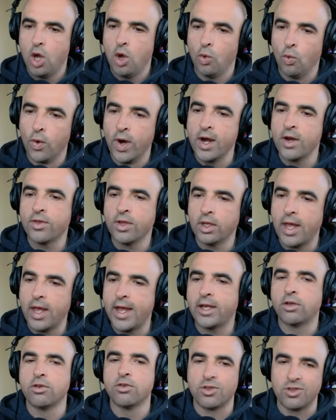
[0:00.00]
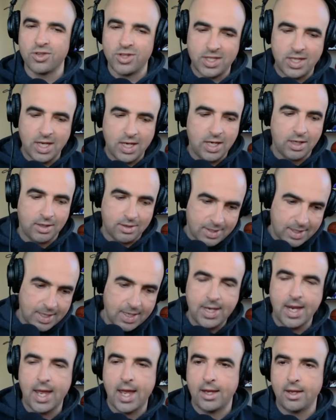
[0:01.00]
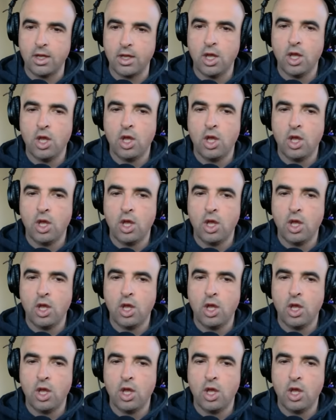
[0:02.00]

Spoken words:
Where the Lakers are sitting today,